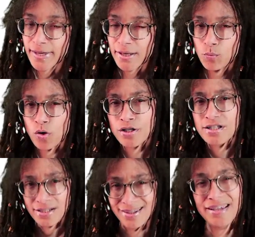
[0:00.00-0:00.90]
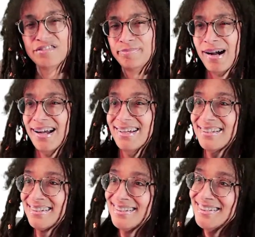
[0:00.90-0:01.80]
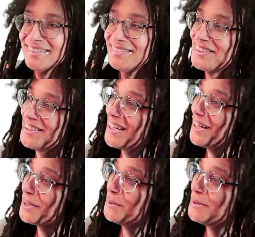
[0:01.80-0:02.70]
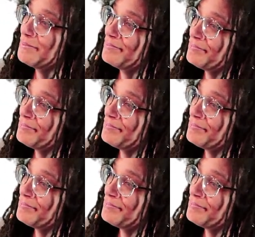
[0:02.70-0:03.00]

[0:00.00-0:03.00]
words to live by, which is kind of cool.